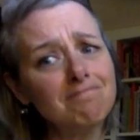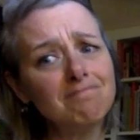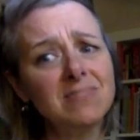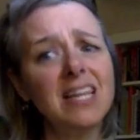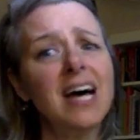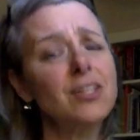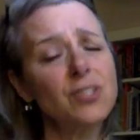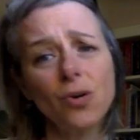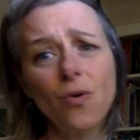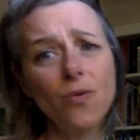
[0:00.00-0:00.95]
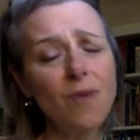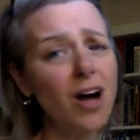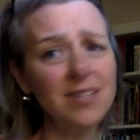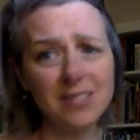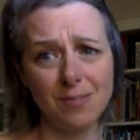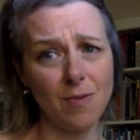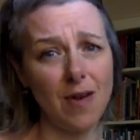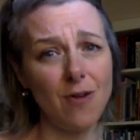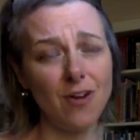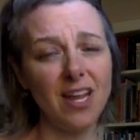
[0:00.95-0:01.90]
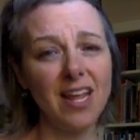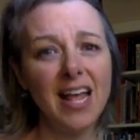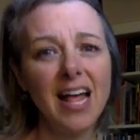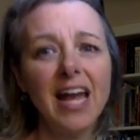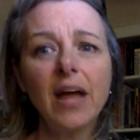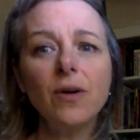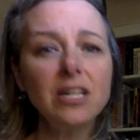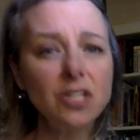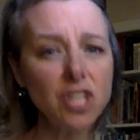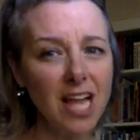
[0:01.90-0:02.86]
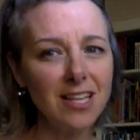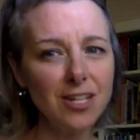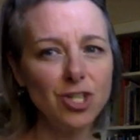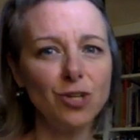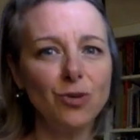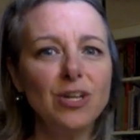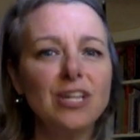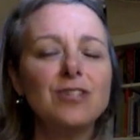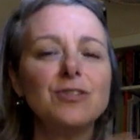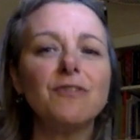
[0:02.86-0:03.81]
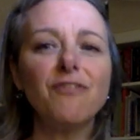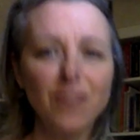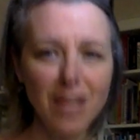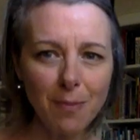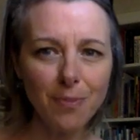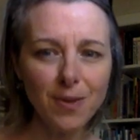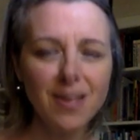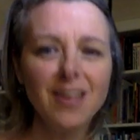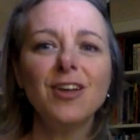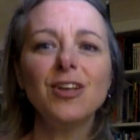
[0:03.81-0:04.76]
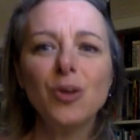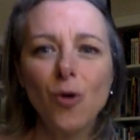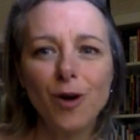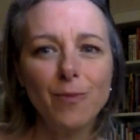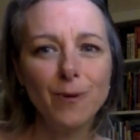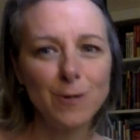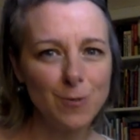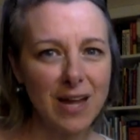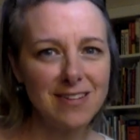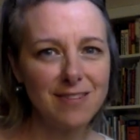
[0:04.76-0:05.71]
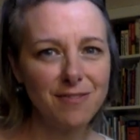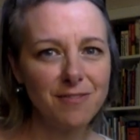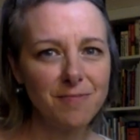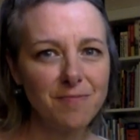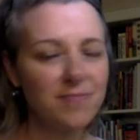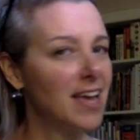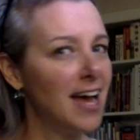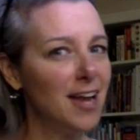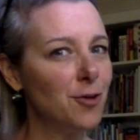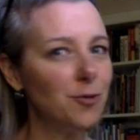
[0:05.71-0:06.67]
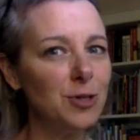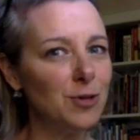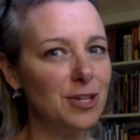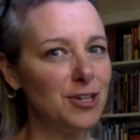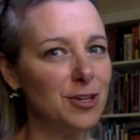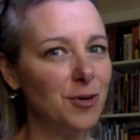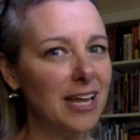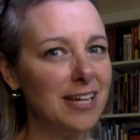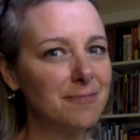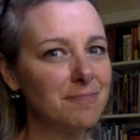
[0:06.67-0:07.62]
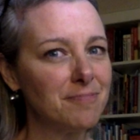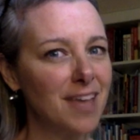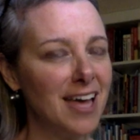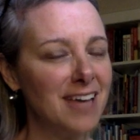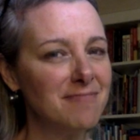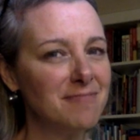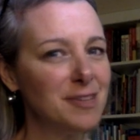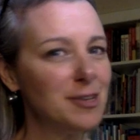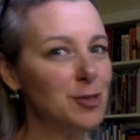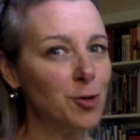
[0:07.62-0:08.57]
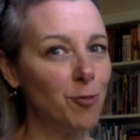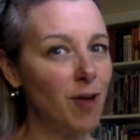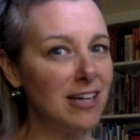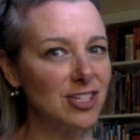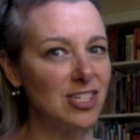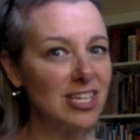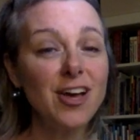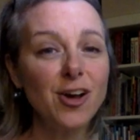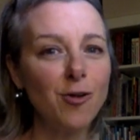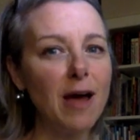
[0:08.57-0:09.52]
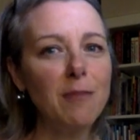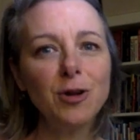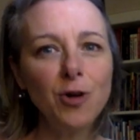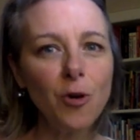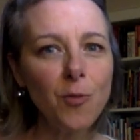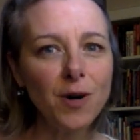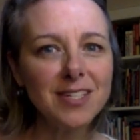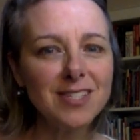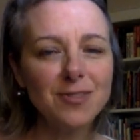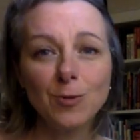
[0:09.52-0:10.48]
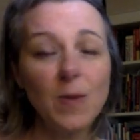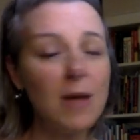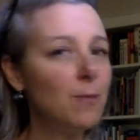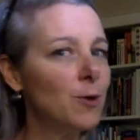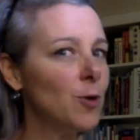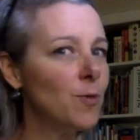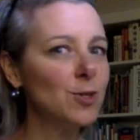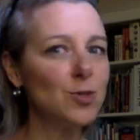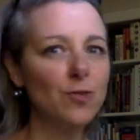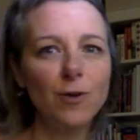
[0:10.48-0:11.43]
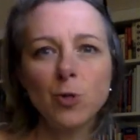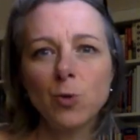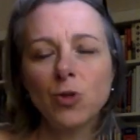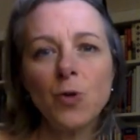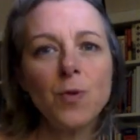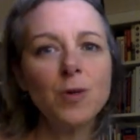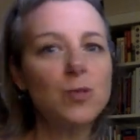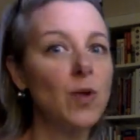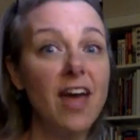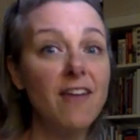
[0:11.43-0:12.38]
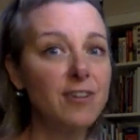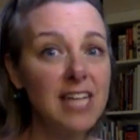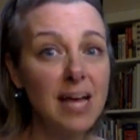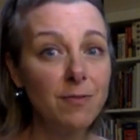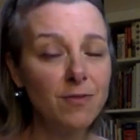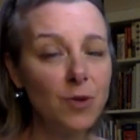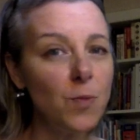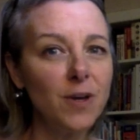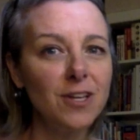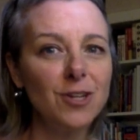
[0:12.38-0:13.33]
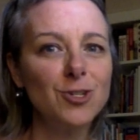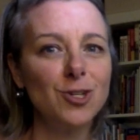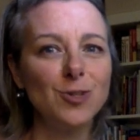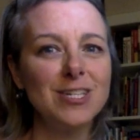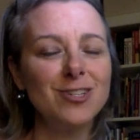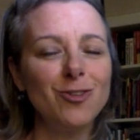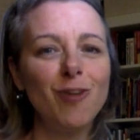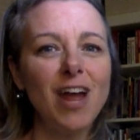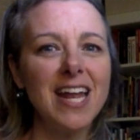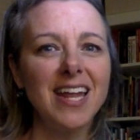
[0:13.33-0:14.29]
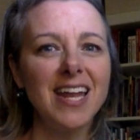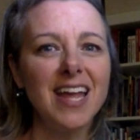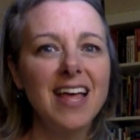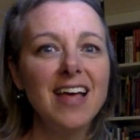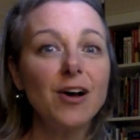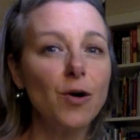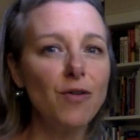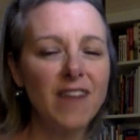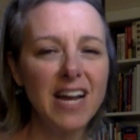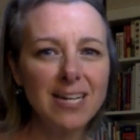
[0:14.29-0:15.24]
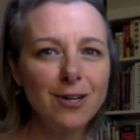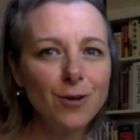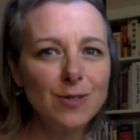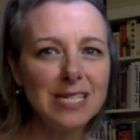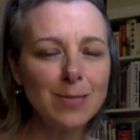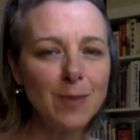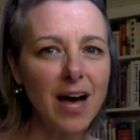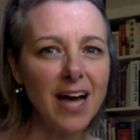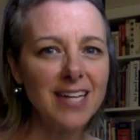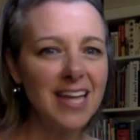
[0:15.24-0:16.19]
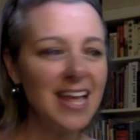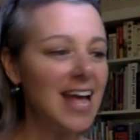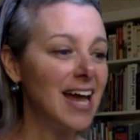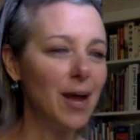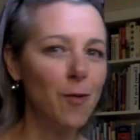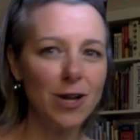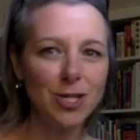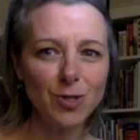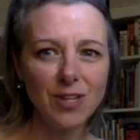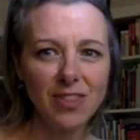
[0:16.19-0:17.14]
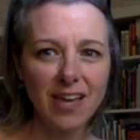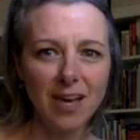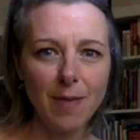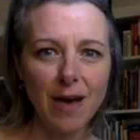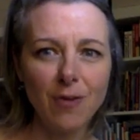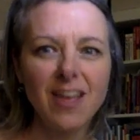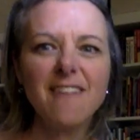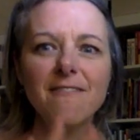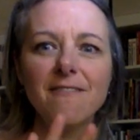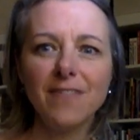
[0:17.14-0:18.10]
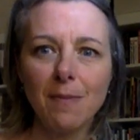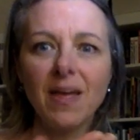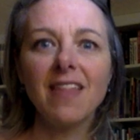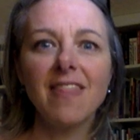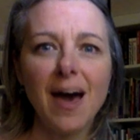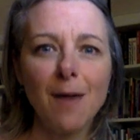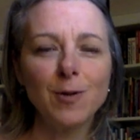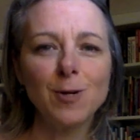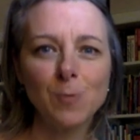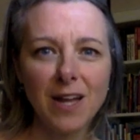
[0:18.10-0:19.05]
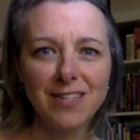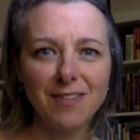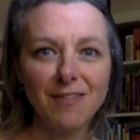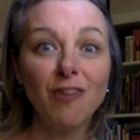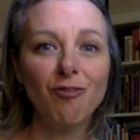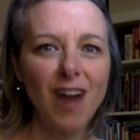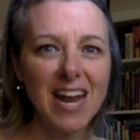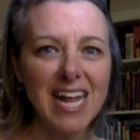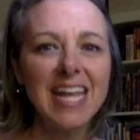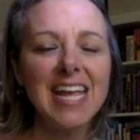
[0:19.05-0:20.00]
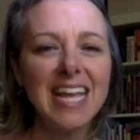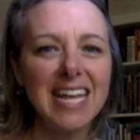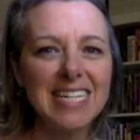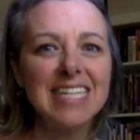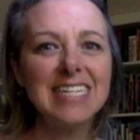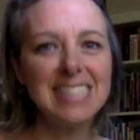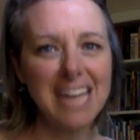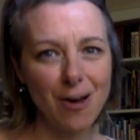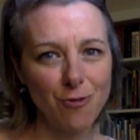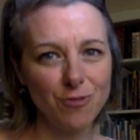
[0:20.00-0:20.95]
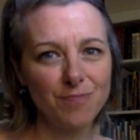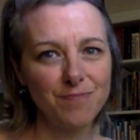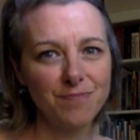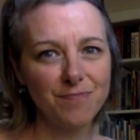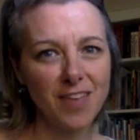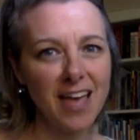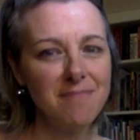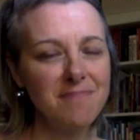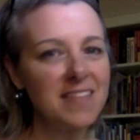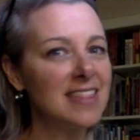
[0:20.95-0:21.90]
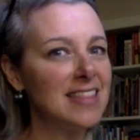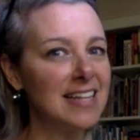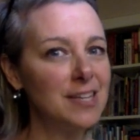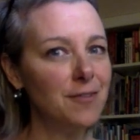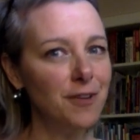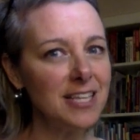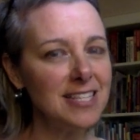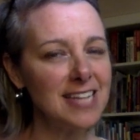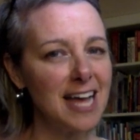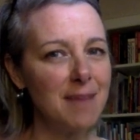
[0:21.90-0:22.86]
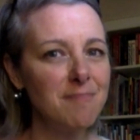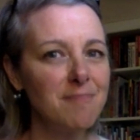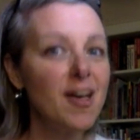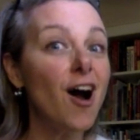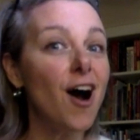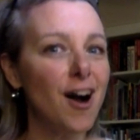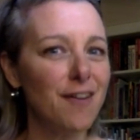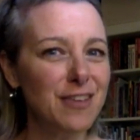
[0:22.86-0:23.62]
not so awesome about. And I want to challenge you to flip your perspective. I know you can do it. Okay? So, writers, grab your notebooks, those paper notebooks or virtual notebooks, whatever type of notebook you're choosing to write in. Go find a cozy spot, and I want you to think about flipping that perspective and writing it down. Okay? That's it for this time. Off you